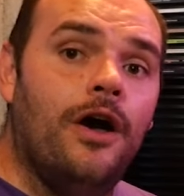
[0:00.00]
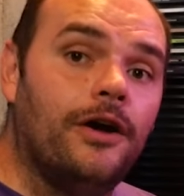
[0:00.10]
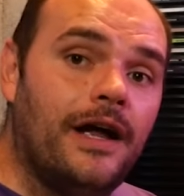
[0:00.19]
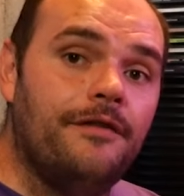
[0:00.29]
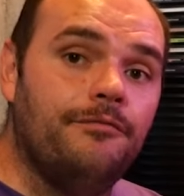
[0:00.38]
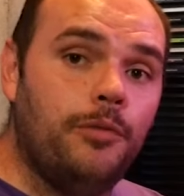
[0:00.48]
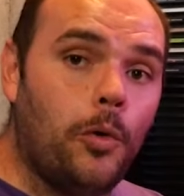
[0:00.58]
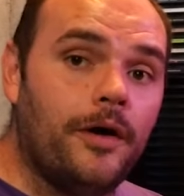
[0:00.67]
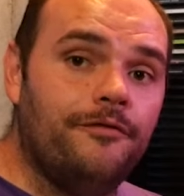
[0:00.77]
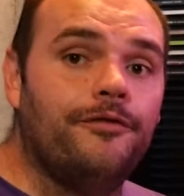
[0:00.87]
are kind of
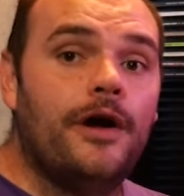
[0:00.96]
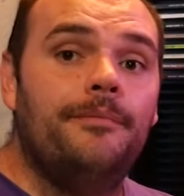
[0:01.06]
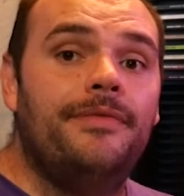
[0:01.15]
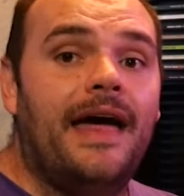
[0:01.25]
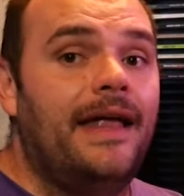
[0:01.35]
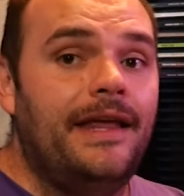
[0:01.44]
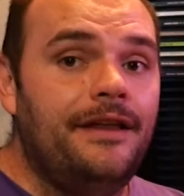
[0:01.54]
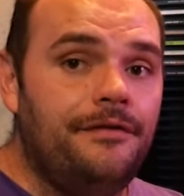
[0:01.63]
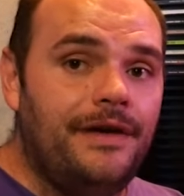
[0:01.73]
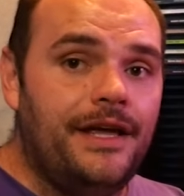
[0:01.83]
born from that
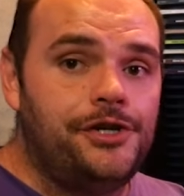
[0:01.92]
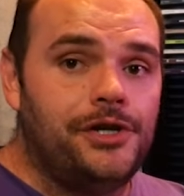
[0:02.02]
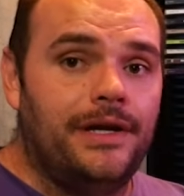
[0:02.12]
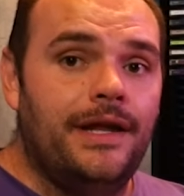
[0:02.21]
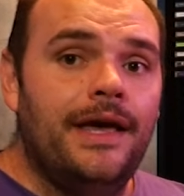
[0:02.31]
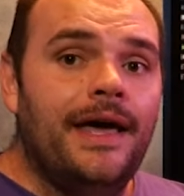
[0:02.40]
innovation.